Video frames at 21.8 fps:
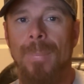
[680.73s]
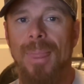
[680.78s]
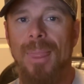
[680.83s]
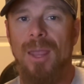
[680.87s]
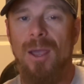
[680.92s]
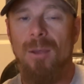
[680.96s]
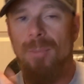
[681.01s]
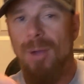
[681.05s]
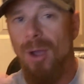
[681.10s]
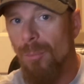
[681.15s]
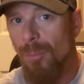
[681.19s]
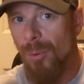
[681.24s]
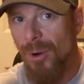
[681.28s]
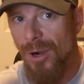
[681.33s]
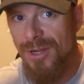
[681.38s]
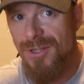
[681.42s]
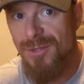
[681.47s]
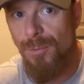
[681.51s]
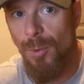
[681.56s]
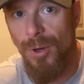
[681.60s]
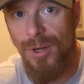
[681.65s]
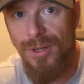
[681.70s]
about
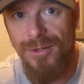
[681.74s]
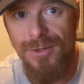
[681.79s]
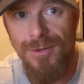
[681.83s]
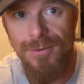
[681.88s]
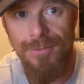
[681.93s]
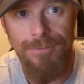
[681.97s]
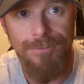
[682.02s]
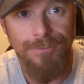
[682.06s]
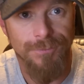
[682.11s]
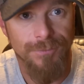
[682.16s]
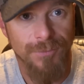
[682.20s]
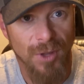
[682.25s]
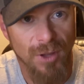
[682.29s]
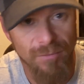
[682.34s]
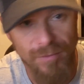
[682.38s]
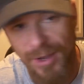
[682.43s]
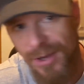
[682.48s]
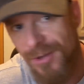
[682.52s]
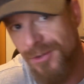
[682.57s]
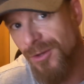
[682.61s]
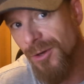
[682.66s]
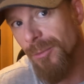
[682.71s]
price points of
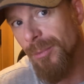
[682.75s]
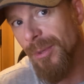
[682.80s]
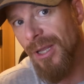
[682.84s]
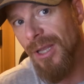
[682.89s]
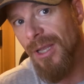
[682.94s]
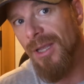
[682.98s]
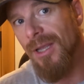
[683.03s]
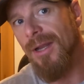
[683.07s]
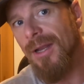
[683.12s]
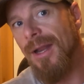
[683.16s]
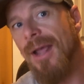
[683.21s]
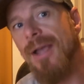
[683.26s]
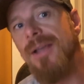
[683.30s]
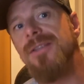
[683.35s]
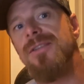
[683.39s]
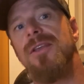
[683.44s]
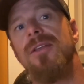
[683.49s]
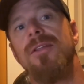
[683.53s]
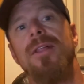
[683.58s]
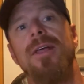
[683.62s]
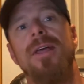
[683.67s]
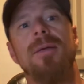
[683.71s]
XRP and
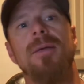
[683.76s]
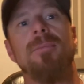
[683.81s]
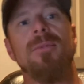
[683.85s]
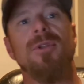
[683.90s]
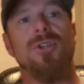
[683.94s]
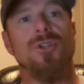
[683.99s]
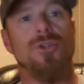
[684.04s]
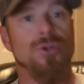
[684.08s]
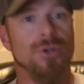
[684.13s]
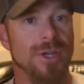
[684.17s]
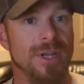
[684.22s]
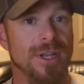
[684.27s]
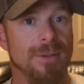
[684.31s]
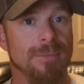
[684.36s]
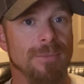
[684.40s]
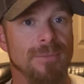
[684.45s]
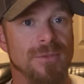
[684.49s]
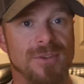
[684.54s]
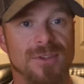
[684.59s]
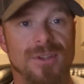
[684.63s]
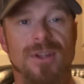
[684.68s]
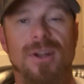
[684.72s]
XLM and
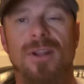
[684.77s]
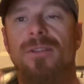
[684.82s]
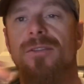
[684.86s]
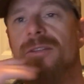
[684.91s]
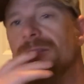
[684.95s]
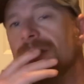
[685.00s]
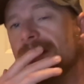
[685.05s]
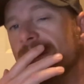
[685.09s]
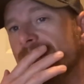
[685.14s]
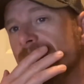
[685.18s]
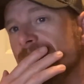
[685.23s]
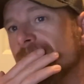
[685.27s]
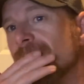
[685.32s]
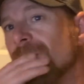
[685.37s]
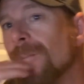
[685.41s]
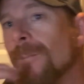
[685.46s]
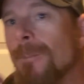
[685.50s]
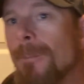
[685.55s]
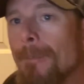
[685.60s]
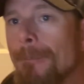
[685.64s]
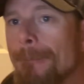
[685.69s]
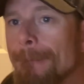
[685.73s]
Dreams and other things.
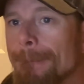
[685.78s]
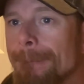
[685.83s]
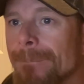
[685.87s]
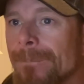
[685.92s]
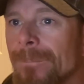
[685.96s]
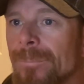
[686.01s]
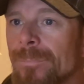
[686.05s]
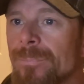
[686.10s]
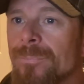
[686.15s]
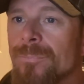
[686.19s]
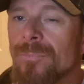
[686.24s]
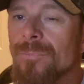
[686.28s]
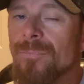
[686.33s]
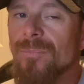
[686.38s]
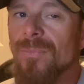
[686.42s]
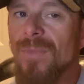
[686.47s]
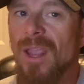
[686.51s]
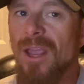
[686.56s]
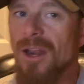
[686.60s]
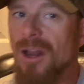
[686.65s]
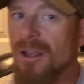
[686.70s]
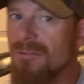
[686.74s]

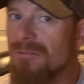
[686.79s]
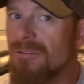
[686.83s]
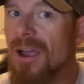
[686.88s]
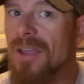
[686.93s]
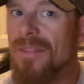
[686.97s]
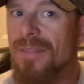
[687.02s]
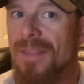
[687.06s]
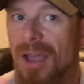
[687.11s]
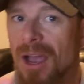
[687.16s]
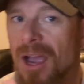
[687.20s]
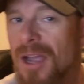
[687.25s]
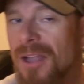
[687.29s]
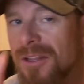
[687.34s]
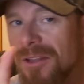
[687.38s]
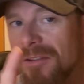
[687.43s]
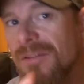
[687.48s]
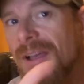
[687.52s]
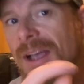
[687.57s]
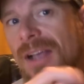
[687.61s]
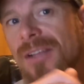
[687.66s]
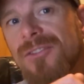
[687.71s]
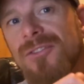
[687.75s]
And I find that highly
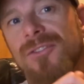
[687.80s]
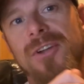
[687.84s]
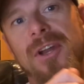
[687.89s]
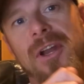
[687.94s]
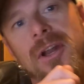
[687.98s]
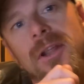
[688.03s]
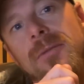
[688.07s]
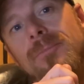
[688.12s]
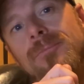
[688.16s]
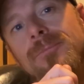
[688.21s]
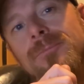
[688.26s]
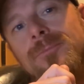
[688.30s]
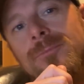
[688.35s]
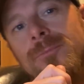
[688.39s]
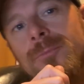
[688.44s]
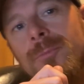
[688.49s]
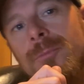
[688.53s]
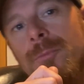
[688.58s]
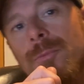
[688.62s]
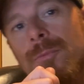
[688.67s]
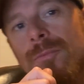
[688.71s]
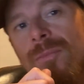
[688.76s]
fascinating
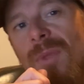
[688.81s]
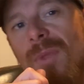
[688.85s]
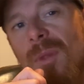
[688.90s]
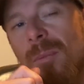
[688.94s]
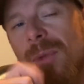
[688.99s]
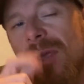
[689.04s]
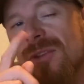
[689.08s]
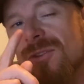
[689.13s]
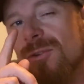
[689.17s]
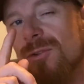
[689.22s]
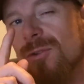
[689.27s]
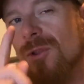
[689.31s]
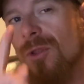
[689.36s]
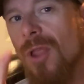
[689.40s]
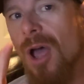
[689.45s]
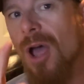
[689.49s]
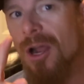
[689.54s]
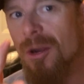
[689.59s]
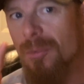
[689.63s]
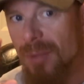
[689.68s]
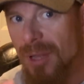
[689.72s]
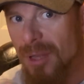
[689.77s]
because there's a
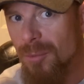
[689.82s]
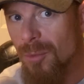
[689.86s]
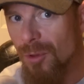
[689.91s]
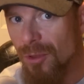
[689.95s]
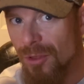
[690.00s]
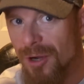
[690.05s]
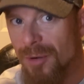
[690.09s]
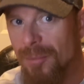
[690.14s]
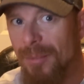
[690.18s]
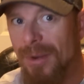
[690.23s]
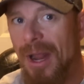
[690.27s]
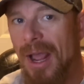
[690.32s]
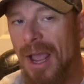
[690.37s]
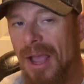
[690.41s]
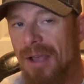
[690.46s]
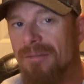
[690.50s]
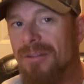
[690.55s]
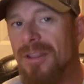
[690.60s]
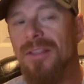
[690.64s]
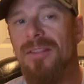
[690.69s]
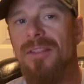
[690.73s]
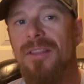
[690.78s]
lot of people that have been
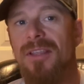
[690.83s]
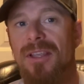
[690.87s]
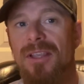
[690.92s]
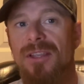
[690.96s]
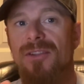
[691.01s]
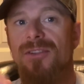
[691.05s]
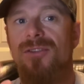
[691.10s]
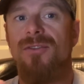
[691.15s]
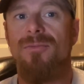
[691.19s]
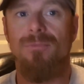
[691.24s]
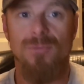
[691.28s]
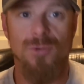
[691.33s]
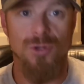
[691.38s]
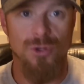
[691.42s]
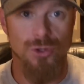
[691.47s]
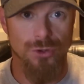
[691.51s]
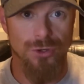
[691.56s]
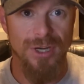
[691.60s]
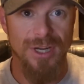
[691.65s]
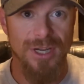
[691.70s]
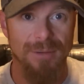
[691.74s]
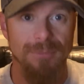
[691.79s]
having these
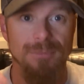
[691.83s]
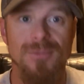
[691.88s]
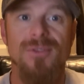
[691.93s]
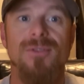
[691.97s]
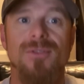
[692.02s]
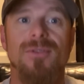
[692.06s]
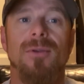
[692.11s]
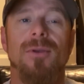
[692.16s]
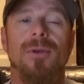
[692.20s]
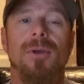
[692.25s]
dreams